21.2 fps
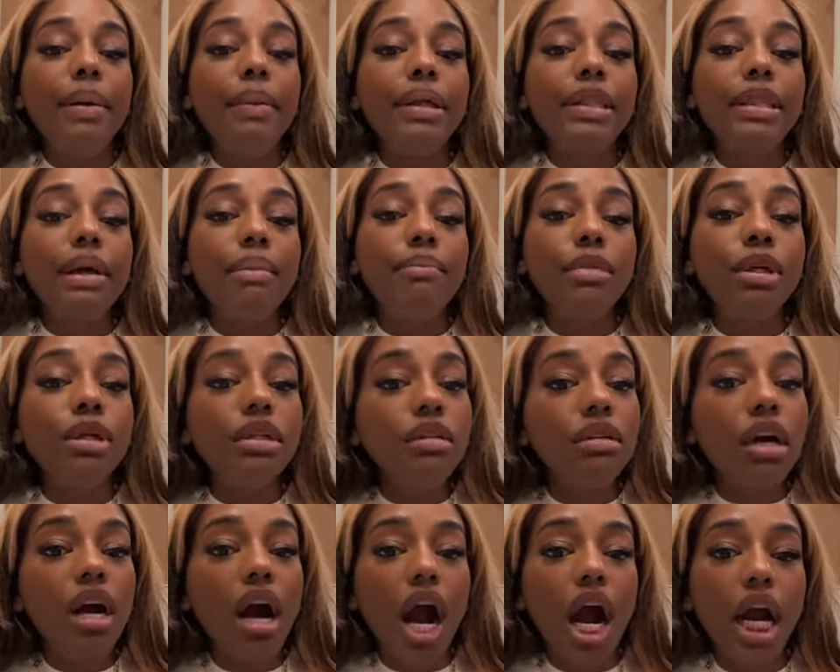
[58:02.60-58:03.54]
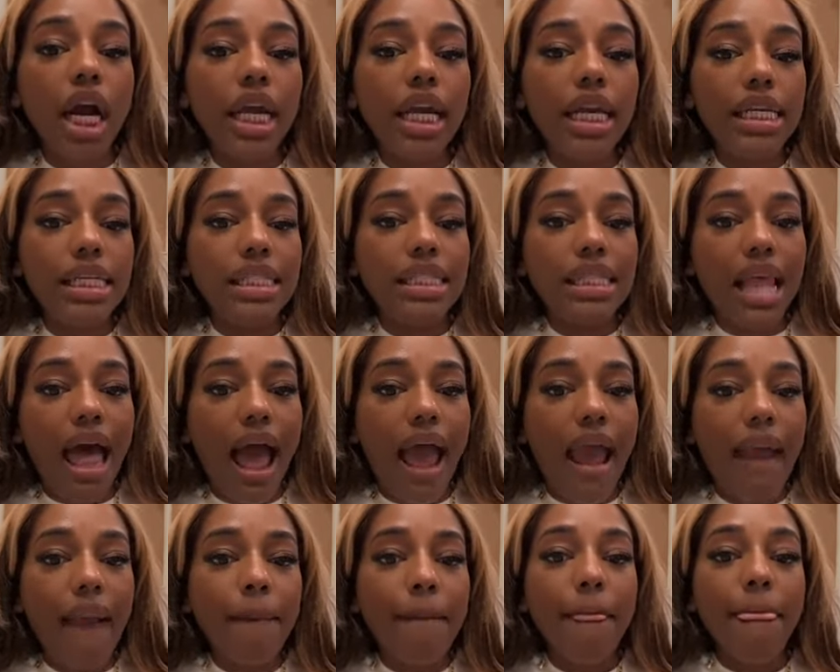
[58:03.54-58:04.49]
But with the Moon card, it's
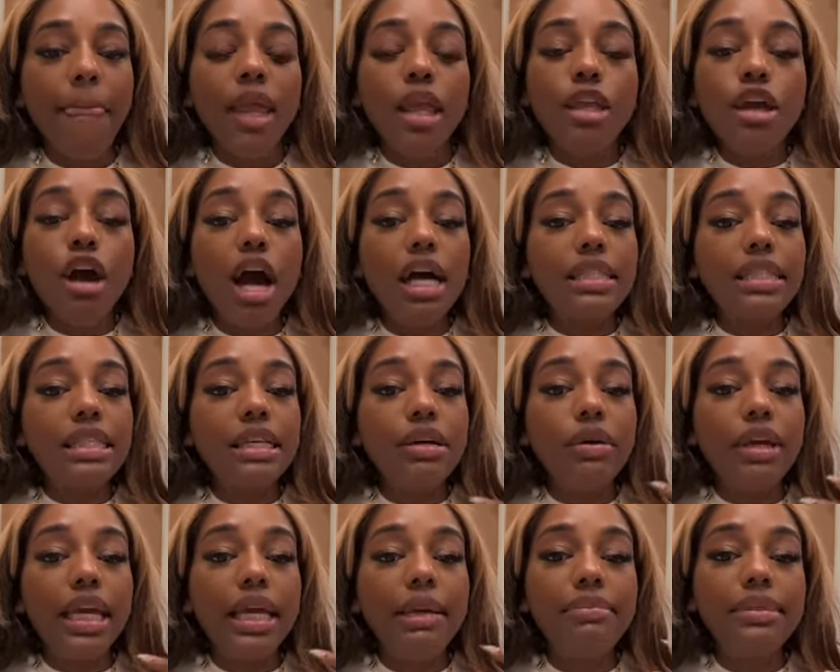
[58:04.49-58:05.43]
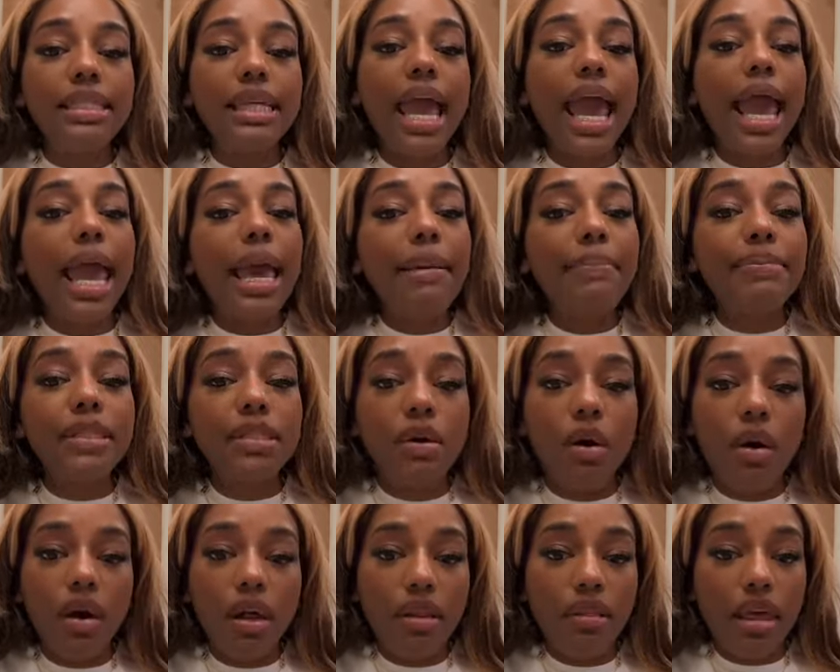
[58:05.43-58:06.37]
like, y'all still keep tabs
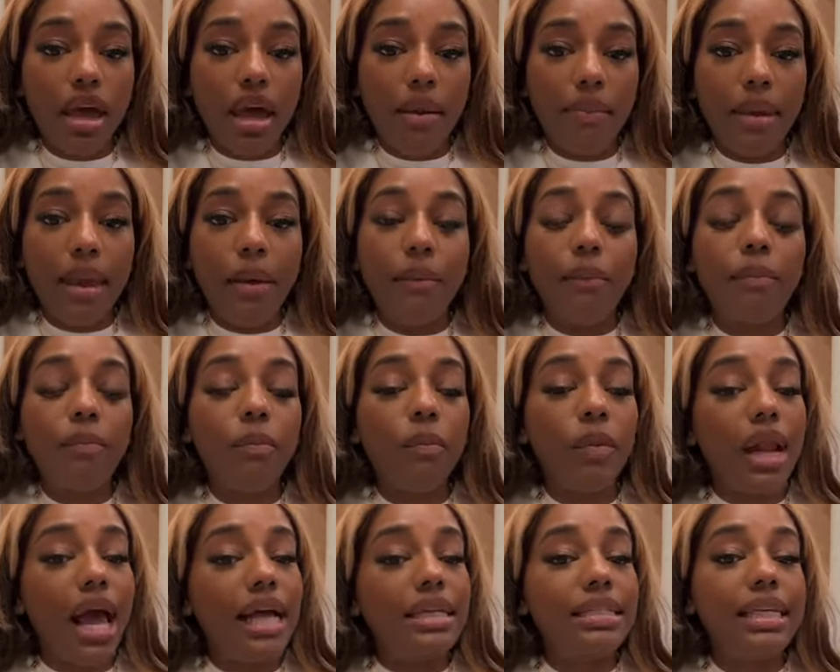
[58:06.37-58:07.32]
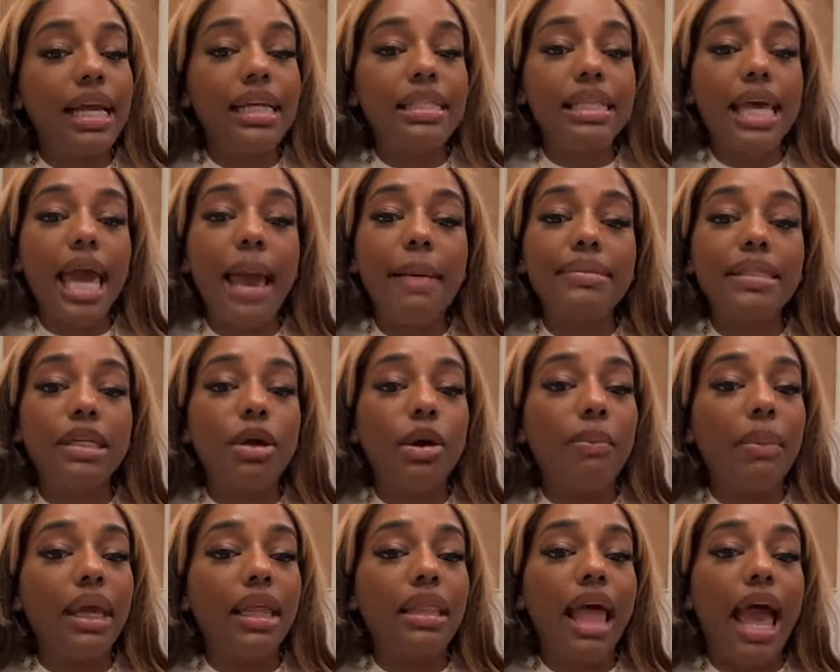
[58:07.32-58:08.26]
on them. And when I say tabs, it
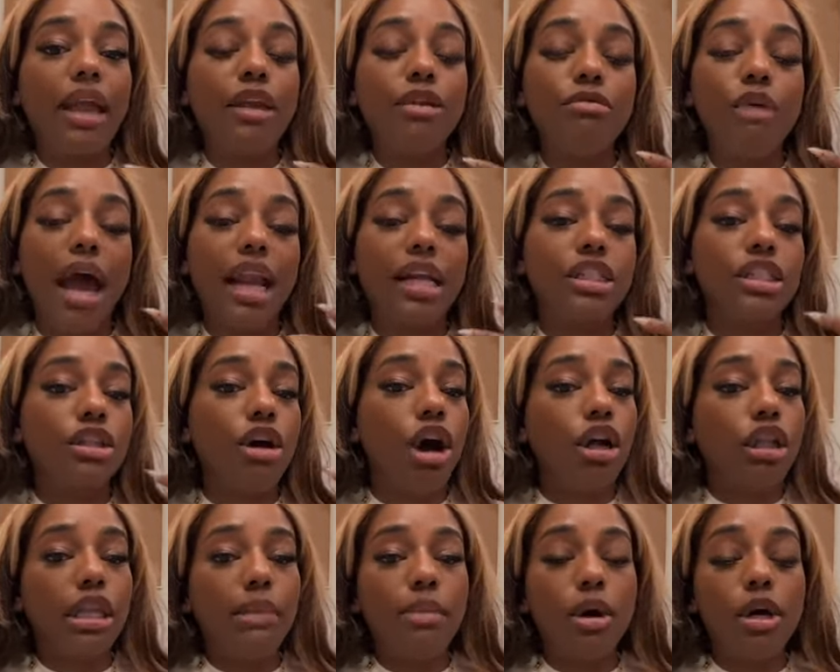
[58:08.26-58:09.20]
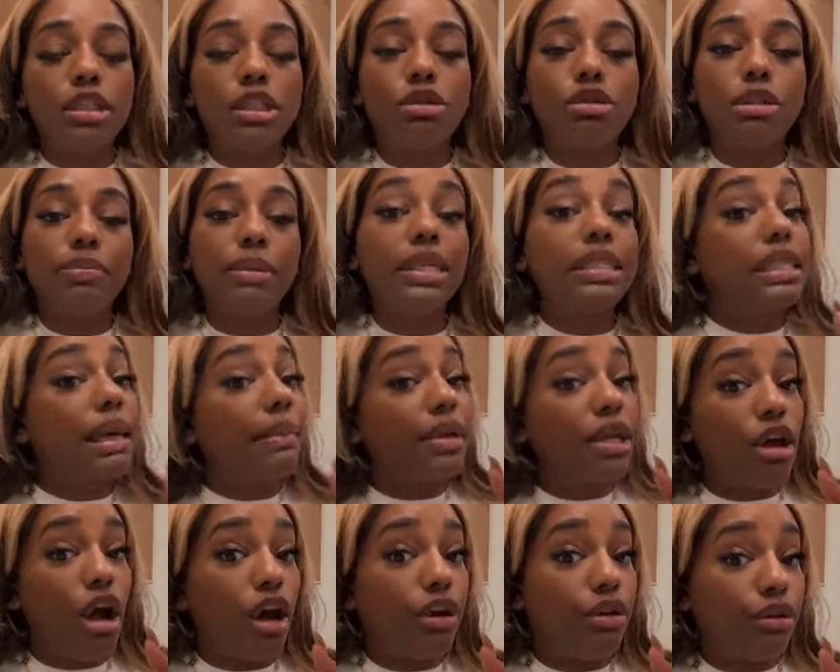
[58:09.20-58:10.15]
don't mean like you got to stalk them on social media.
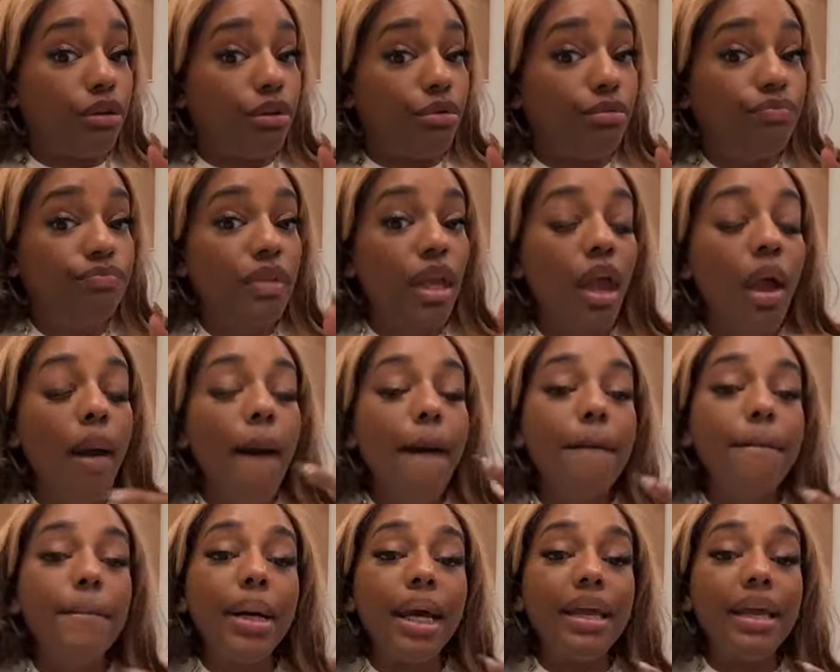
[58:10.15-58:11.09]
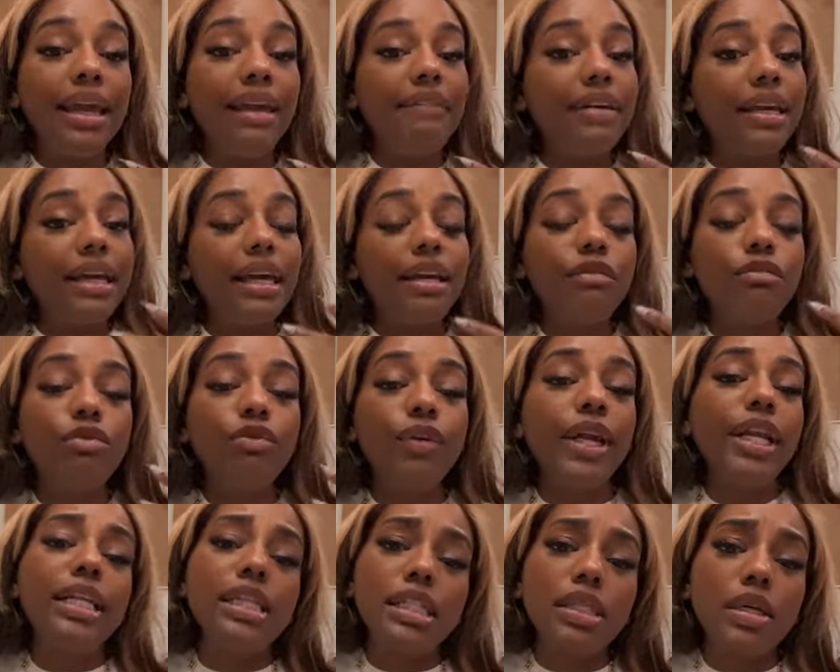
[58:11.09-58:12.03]
Some of y'all do. But even getting
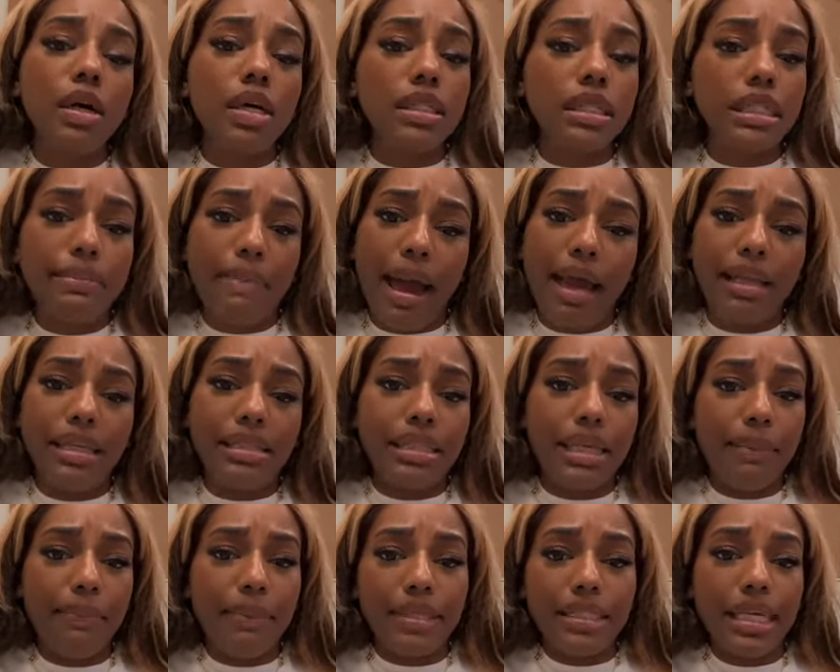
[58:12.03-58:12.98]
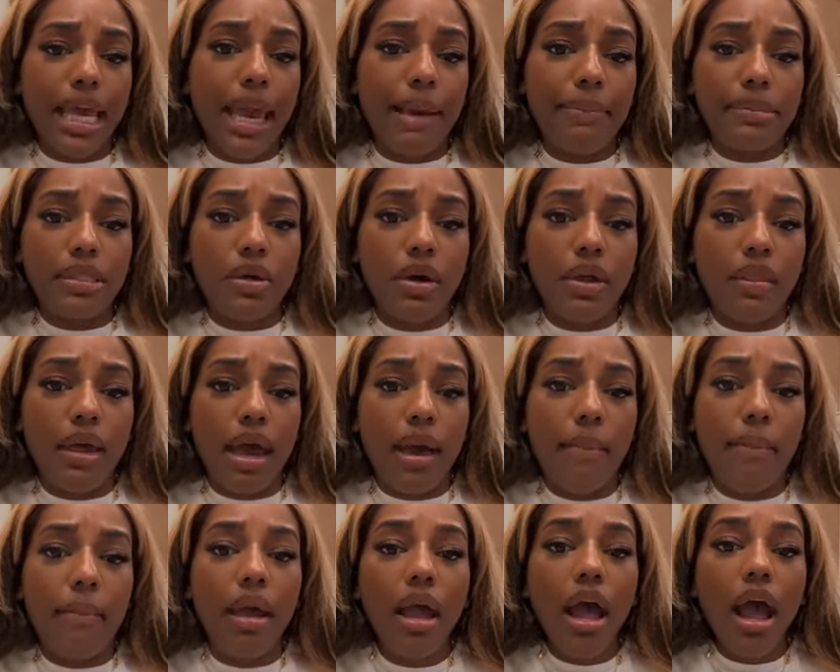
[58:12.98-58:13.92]
readings on somebody is keeping tabs on
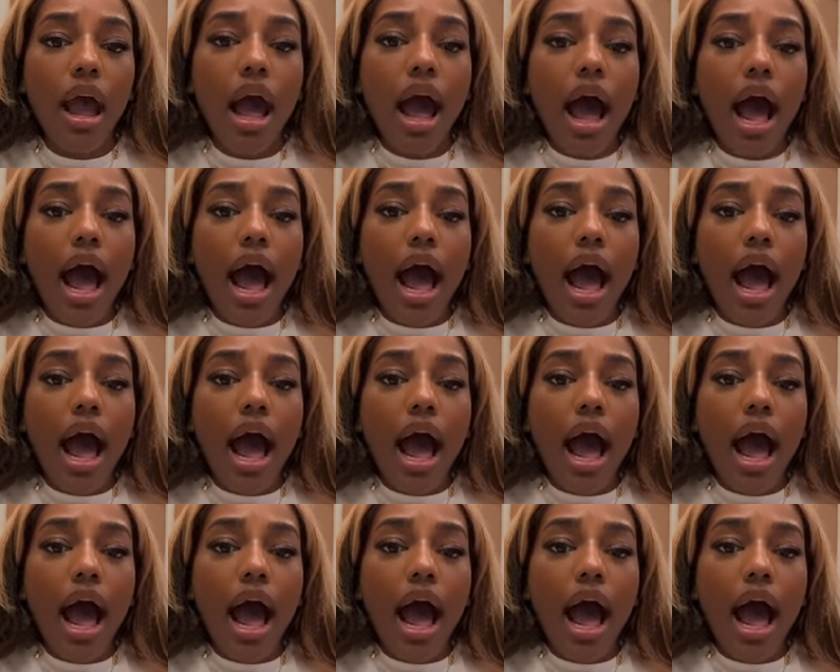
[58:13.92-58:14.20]
them.